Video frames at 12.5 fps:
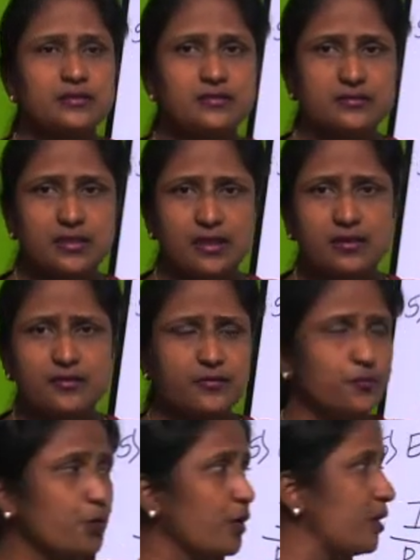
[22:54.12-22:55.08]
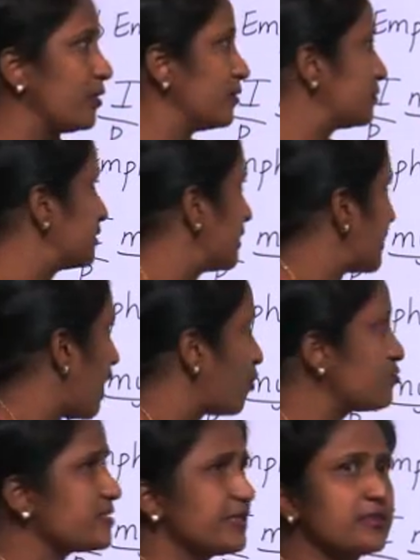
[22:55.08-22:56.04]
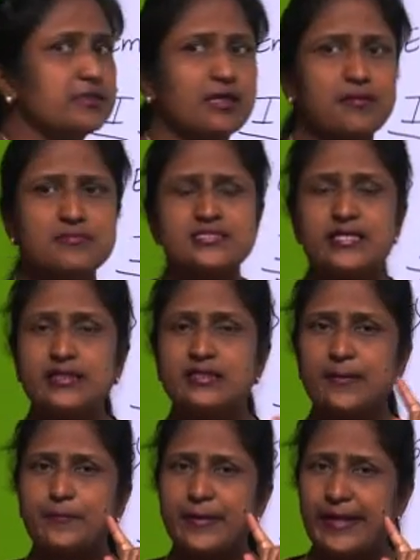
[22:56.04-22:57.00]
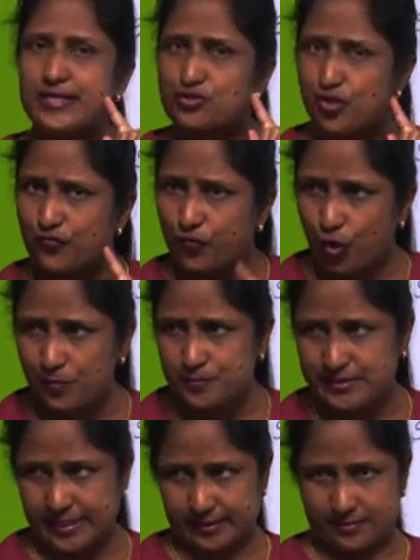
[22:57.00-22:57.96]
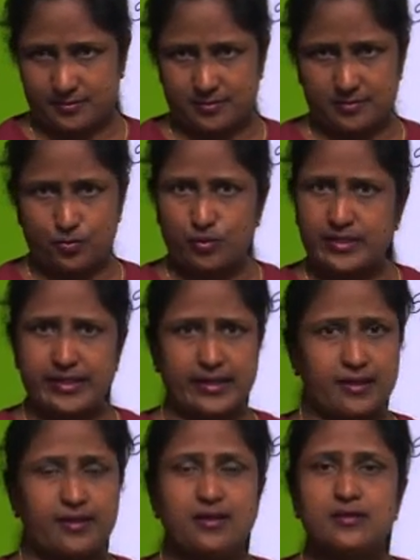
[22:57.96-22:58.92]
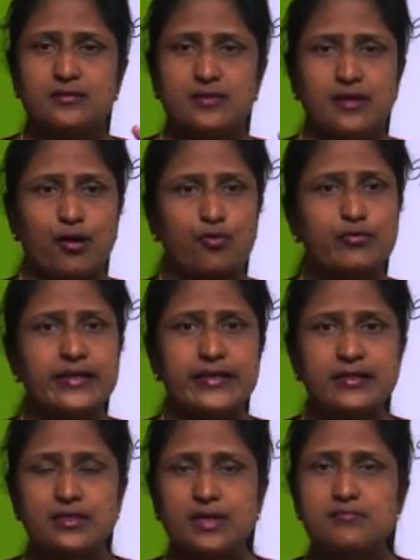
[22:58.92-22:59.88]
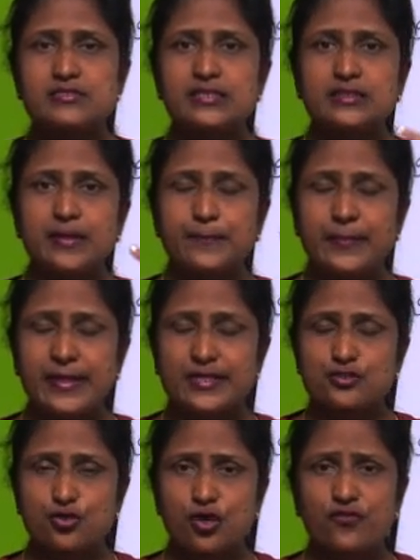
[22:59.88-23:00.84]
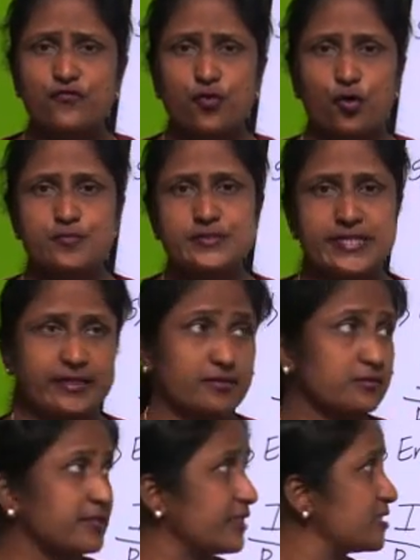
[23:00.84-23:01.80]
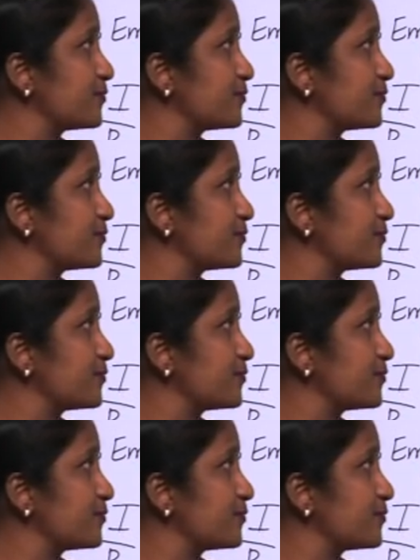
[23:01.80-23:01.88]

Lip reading: the nouns, it comes in the place of object. Okay, the noun, it comes in the place of object, that is